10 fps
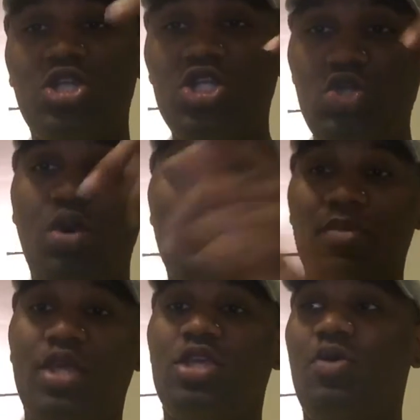to shut you up and
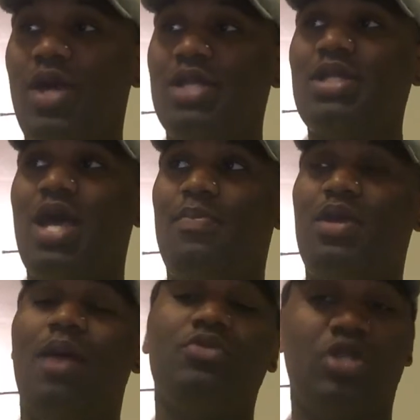make your ass
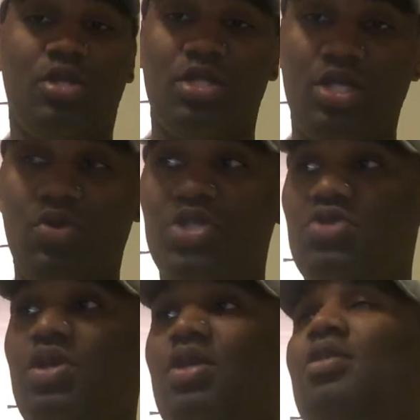happy? I'm trying to deal with
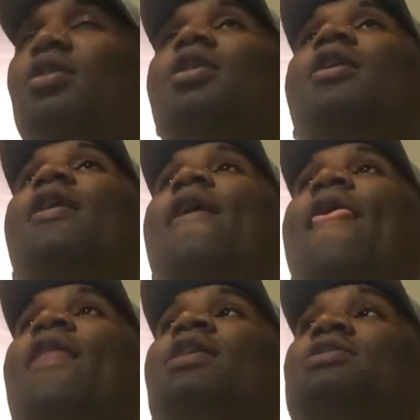you here.
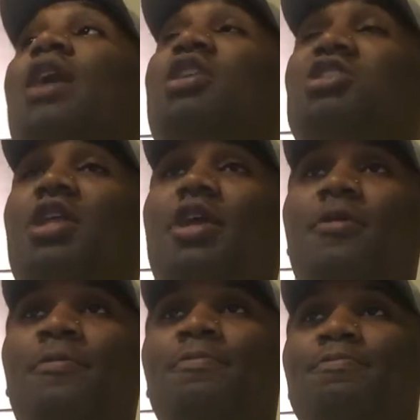Tasha
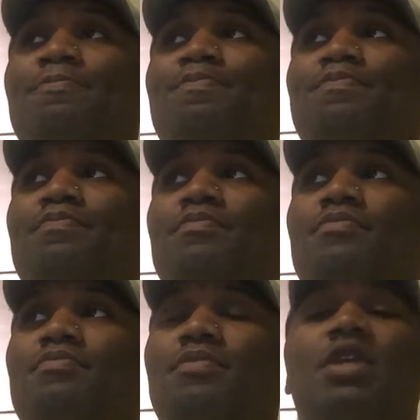like, hmm,
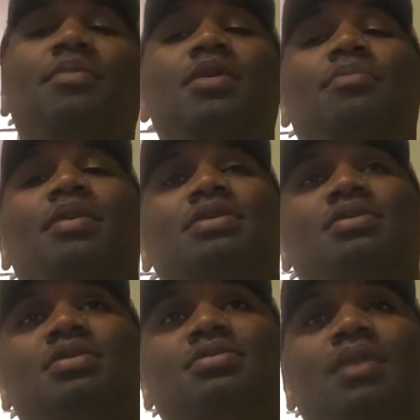get me a
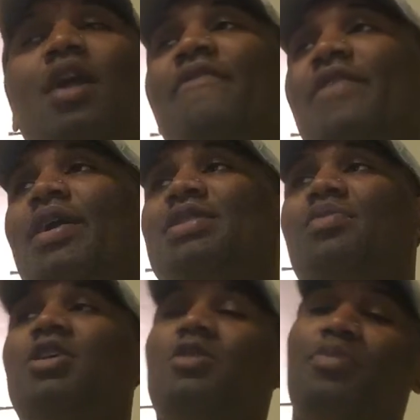business. How fast
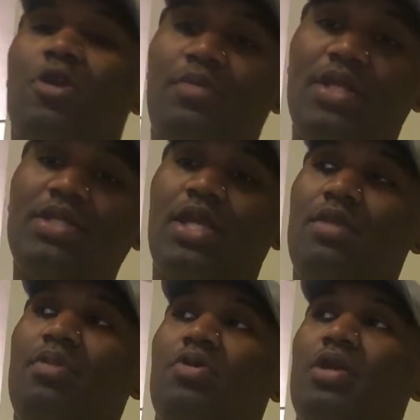can we get the permits
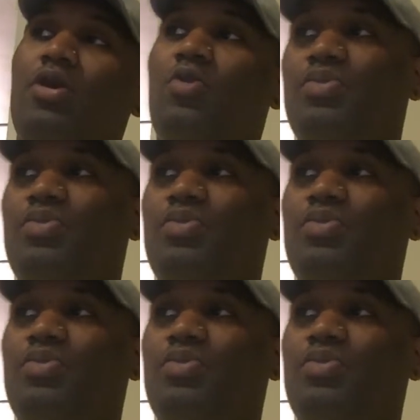and the building